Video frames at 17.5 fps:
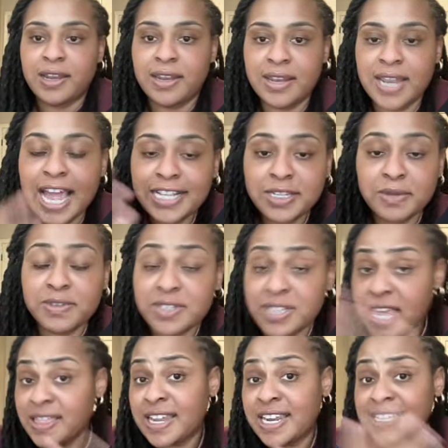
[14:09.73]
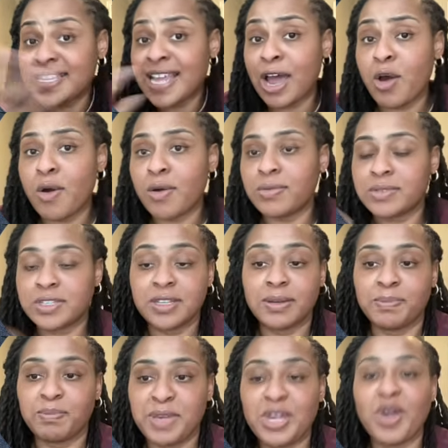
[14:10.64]
Not to say that it's not to
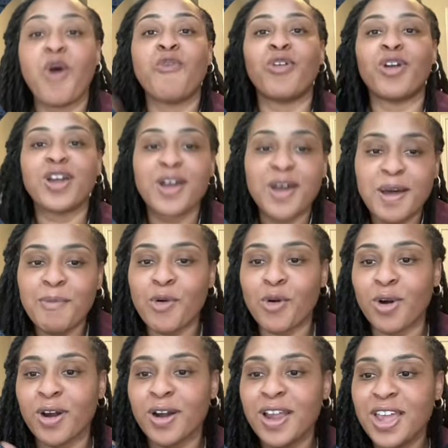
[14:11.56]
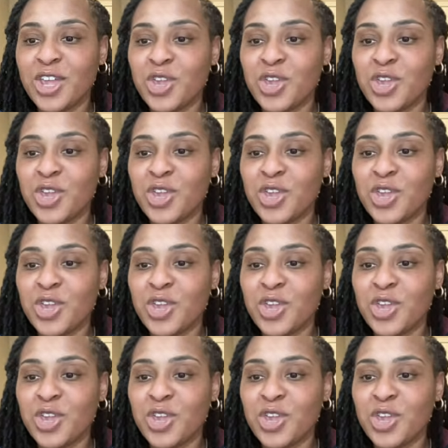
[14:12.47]
be overcome or